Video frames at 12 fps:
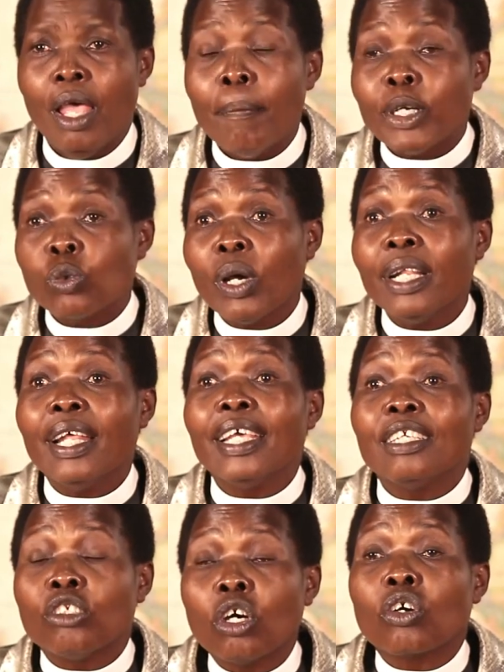But when
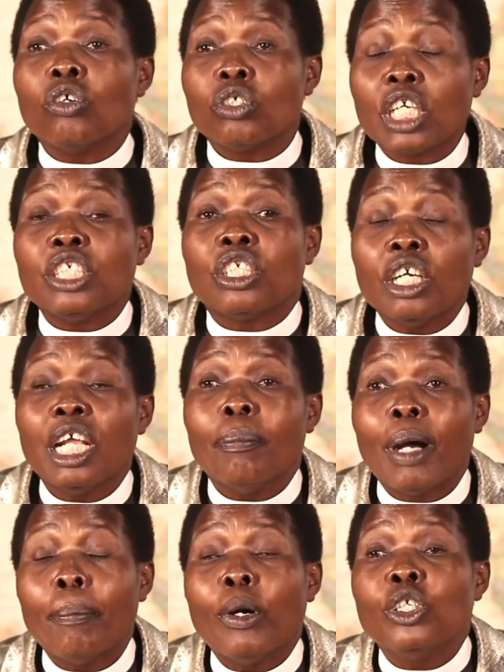they talk, they tell
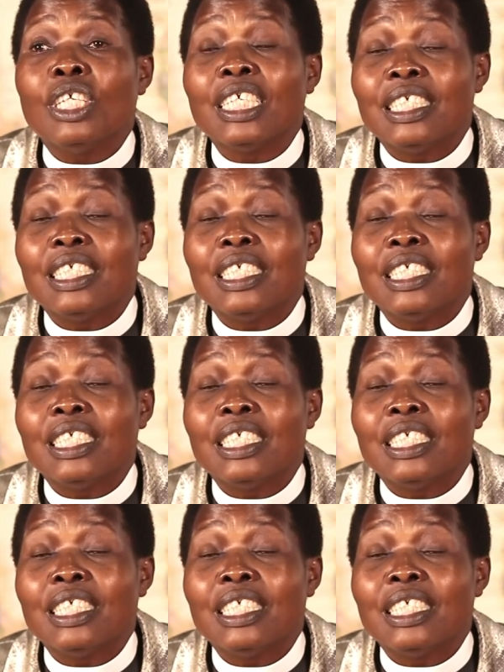them about the